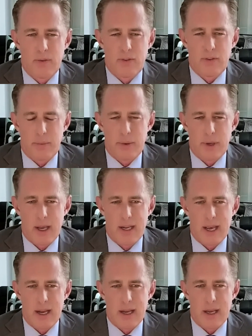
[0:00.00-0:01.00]
the CPI
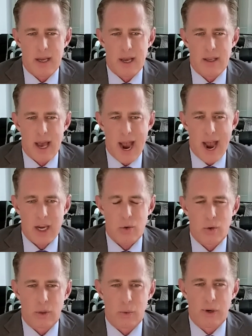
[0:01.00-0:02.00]
data
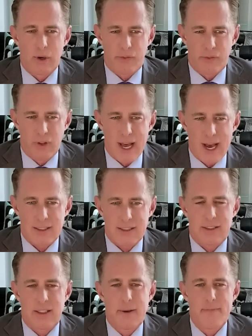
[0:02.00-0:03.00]
accurately
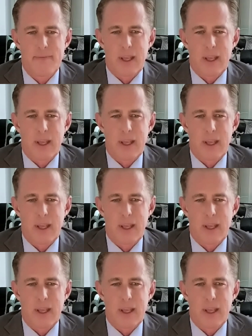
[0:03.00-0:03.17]
reflects